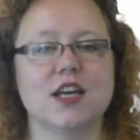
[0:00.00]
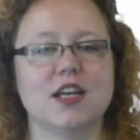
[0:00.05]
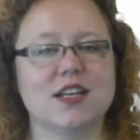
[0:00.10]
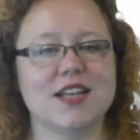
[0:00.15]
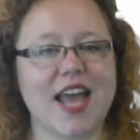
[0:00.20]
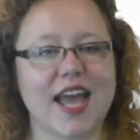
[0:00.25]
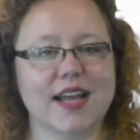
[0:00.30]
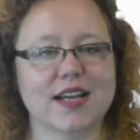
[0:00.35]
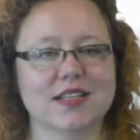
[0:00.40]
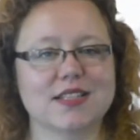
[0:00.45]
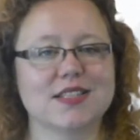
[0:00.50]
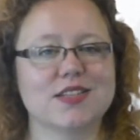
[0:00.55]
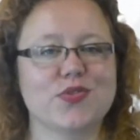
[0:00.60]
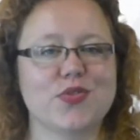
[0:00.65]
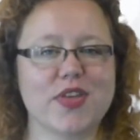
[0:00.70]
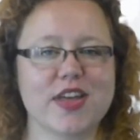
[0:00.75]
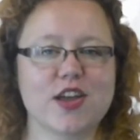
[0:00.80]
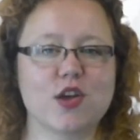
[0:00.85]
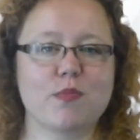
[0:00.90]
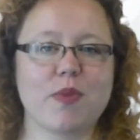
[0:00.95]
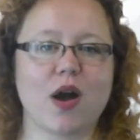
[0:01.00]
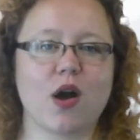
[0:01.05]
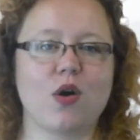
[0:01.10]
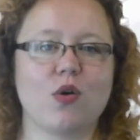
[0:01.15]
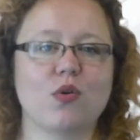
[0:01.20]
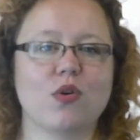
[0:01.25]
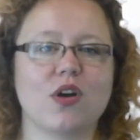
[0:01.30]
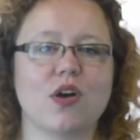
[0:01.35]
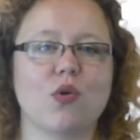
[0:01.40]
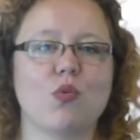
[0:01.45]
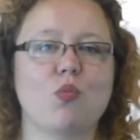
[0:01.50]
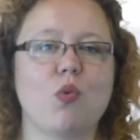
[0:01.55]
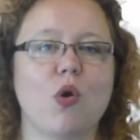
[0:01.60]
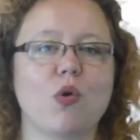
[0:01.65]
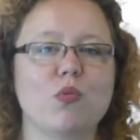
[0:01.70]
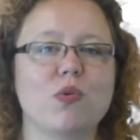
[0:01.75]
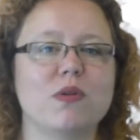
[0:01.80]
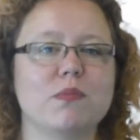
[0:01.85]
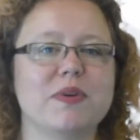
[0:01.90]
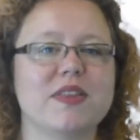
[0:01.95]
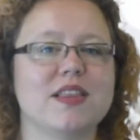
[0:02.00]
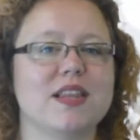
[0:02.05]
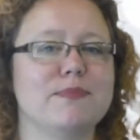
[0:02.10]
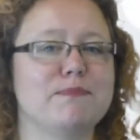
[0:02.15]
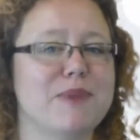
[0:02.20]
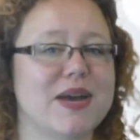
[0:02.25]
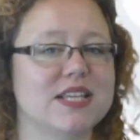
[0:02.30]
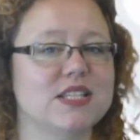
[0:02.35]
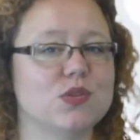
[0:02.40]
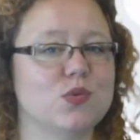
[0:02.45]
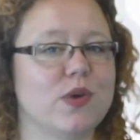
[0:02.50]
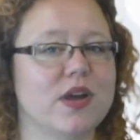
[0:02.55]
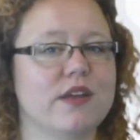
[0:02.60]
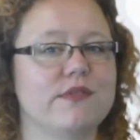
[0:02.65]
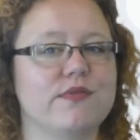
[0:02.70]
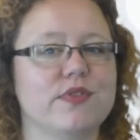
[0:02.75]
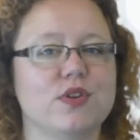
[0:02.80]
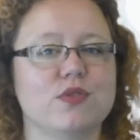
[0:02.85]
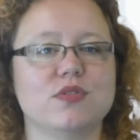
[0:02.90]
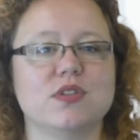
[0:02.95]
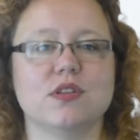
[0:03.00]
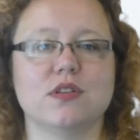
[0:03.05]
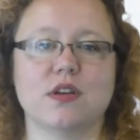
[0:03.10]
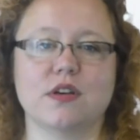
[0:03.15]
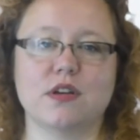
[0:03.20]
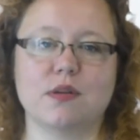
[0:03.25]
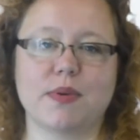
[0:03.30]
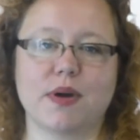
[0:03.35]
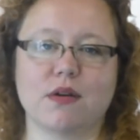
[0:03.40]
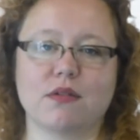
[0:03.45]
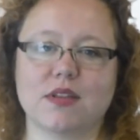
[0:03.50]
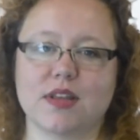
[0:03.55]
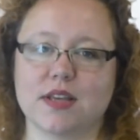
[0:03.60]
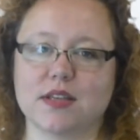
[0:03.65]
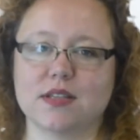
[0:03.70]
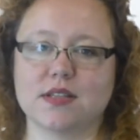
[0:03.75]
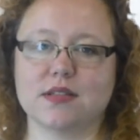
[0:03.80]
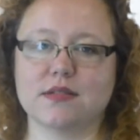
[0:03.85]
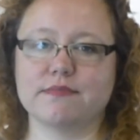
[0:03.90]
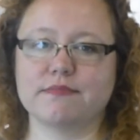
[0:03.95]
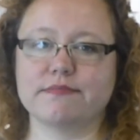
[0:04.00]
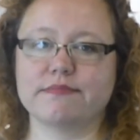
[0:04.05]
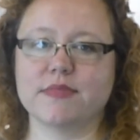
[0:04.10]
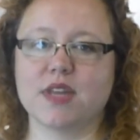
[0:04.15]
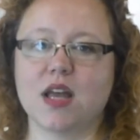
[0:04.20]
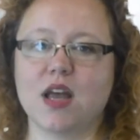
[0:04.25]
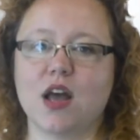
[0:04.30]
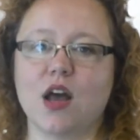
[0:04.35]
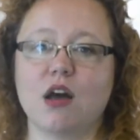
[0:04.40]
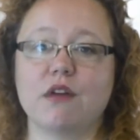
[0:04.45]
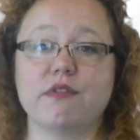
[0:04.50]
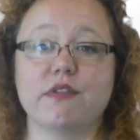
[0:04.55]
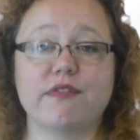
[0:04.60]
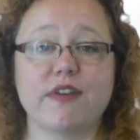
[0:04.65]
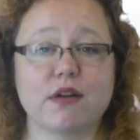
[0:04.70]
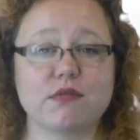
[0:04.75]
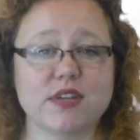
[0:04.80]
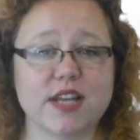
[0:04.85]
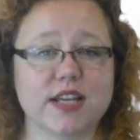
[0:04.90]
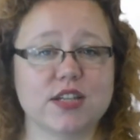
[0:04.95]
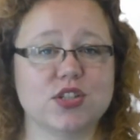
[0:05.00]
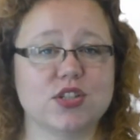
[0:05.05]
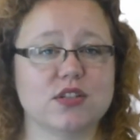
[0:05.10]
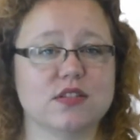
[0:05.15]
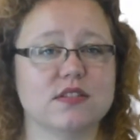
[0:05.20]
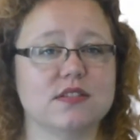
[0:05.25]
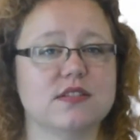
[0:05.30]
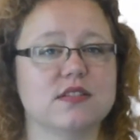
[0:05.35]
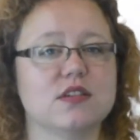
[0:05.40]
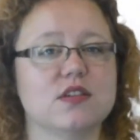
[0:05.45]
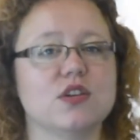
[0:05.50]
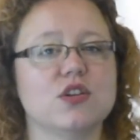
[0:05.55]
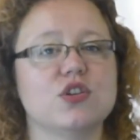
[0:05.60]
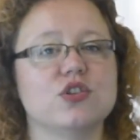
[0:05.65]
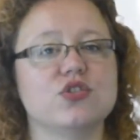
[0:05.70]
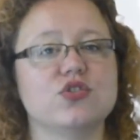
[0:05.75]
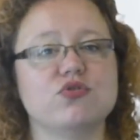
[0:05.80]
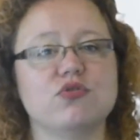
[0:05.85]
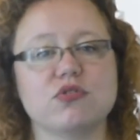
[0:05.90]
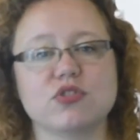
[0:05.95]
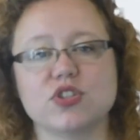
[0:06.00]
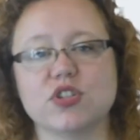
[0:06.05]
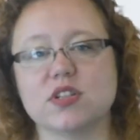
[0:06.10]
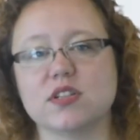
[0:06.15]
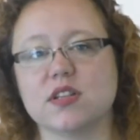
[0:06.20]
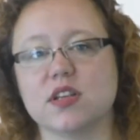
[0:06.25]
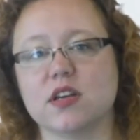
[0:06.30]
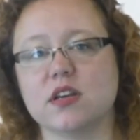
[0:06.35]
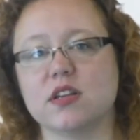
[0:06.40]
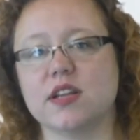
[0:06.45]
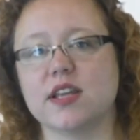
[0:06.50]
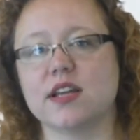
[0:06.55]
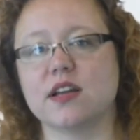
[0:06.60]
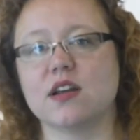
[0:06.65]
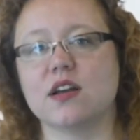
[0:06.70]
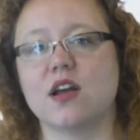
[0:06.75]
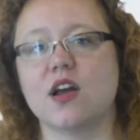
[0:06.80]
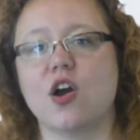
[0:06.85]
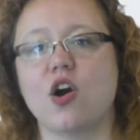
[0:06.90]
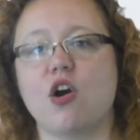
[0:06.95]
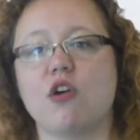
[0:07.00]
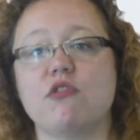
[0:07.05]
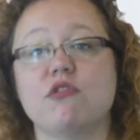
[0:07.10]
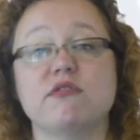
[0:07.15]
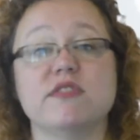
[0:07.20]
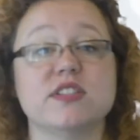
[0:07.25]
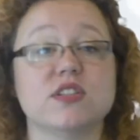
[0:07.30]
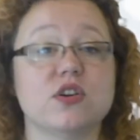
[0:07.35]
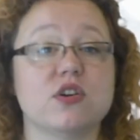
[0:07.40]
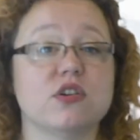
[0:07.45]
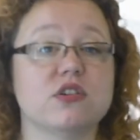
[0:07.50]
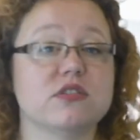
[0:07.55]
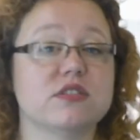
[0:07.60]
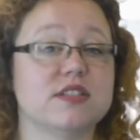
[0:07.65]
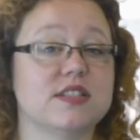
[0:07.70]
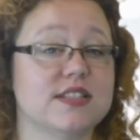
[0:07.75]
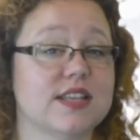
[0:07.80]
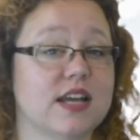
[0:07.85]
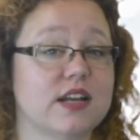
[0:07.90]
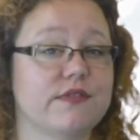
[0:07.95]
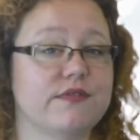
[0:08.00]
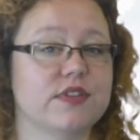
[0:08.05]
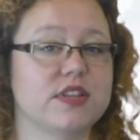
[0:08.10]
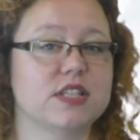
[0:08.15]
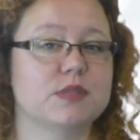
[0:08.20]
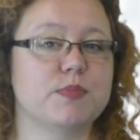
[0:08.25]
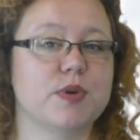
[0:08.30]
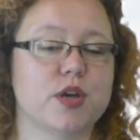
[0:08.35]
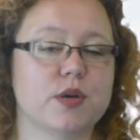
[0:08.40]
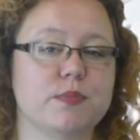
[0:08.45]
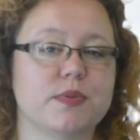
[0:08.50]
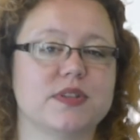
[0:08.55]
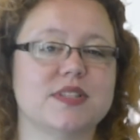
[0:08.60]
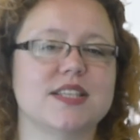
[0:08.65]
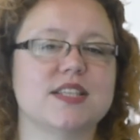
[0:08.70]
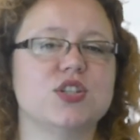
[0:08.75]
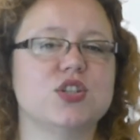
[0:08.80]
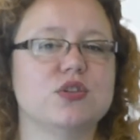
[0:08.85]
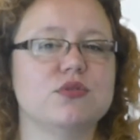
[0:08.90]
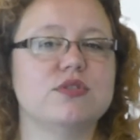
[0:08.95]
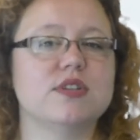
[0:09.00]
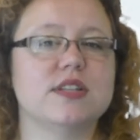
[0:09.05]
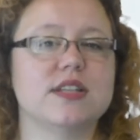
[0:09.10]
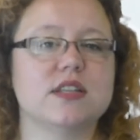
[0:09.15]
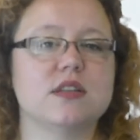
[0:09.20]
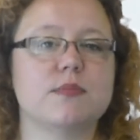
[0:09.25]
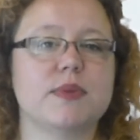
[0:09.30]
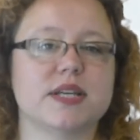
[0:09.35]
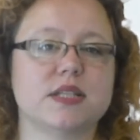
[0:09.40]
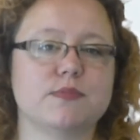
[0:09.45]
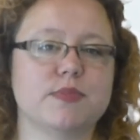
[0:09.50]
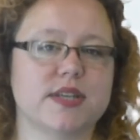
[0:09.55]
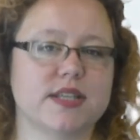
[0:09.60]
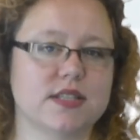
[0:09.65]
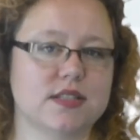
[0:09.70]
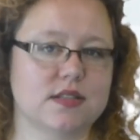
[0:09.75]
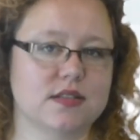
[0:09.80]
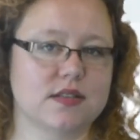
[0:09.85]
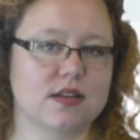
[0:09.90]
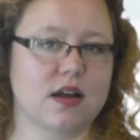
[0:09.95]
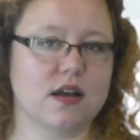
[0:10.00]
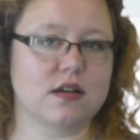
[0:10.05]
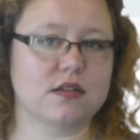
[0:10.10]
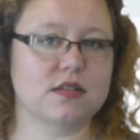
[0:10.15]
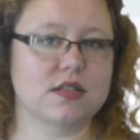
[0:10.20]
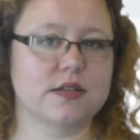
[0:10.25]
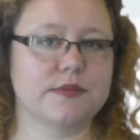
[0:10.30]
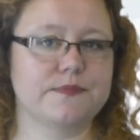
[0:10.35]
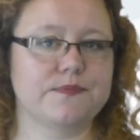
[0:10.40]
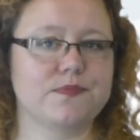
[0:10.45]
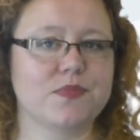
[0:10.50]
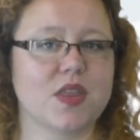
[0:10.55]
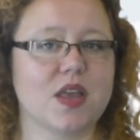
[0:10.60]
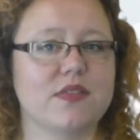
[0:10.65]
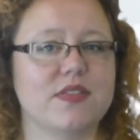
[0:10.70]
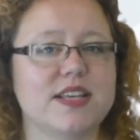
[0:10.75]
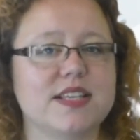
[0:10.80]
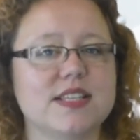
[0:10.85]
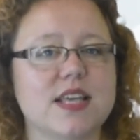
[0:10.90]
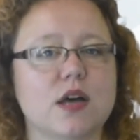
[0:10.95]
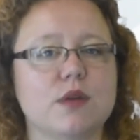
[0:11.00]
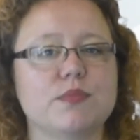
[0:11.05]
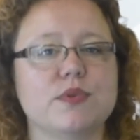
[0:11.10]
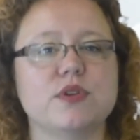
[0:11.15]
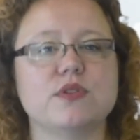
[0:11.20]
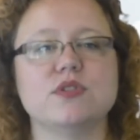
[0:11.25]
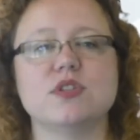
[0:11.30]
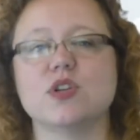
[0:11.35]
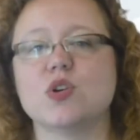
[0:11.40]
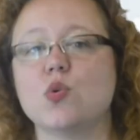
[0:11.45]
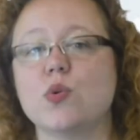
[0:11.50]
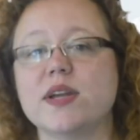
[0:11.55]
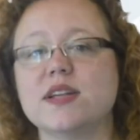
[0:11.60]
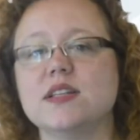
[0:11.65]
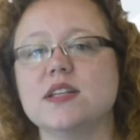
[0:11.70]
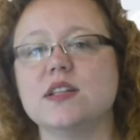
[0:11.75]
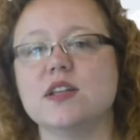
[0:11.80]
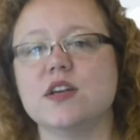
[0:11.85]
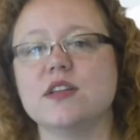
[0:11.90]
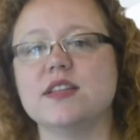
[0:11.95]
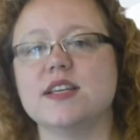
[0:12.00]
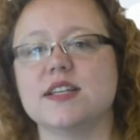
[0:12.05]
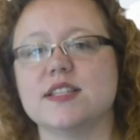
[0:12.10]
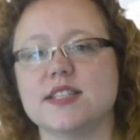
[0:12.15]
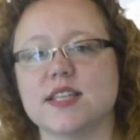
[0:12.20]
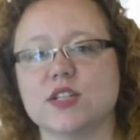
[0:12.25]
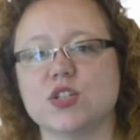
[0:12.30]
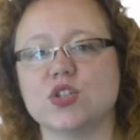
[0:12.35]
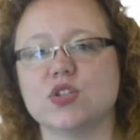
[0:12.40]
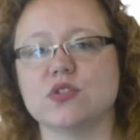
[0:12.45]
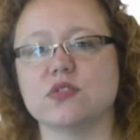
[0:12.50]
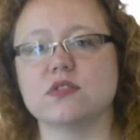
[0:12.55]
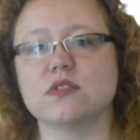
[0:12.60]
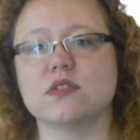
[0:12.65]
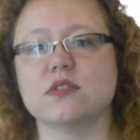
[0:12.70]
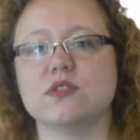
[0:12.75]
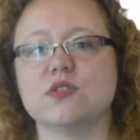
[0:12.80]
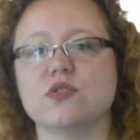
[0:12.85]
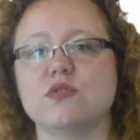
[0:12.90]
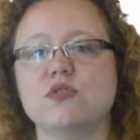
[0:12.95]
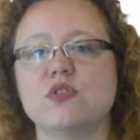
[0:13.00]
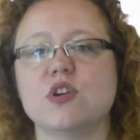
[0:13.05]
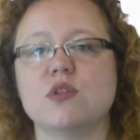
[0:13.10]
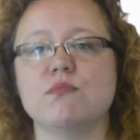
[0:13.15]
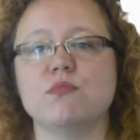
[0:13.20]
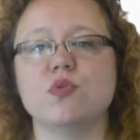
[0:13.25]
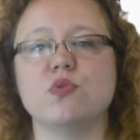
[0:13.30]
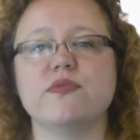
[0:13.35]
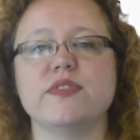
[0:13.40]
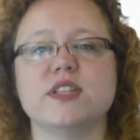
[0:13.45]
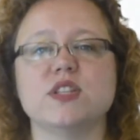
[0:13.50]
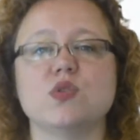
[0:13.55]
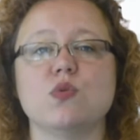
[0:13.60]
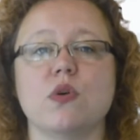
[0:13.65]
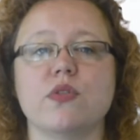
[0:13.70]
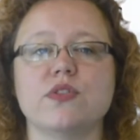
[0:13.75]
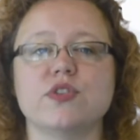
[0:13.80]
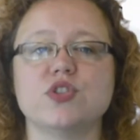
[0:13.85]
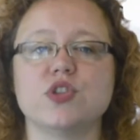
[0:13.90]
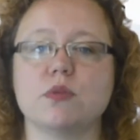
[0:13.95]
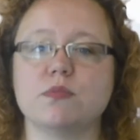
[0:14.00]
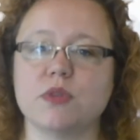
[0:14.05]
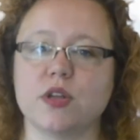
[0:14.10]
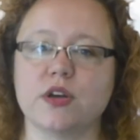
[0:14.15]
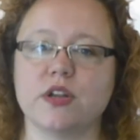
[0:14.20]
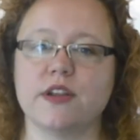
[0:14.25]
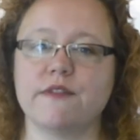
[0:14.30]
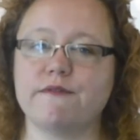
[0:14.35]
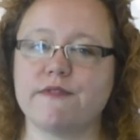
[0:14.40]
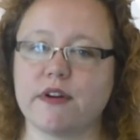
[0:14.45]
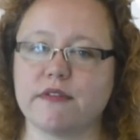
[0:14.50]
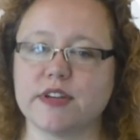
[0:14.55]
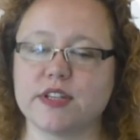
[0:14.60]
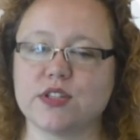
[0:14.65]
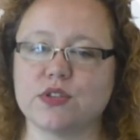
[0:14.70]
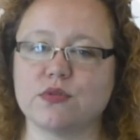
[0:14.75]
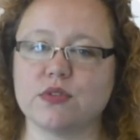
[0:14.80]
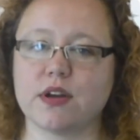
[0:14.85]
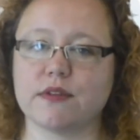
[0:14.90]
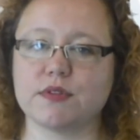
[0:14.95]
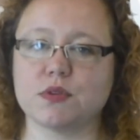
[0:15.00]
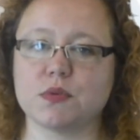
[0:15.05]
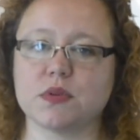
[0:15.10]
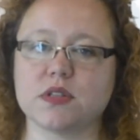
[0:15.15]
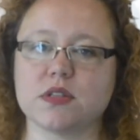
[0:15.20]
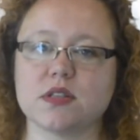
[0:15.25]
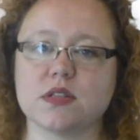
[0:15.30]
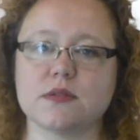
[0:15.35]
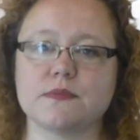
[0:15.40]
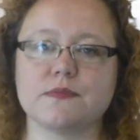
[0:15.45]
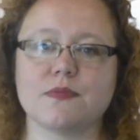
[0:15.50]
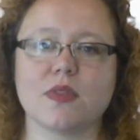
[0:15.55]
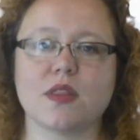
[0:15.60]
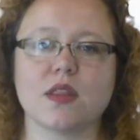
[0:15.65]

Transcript: Next, think about what will be the best way for you to learn about this. For foundations, structured learning or a resource designed for this purpose is usually the best place to start. These help you to quickly learn the essentials so you can move into on-the-job learning very soon afterwards.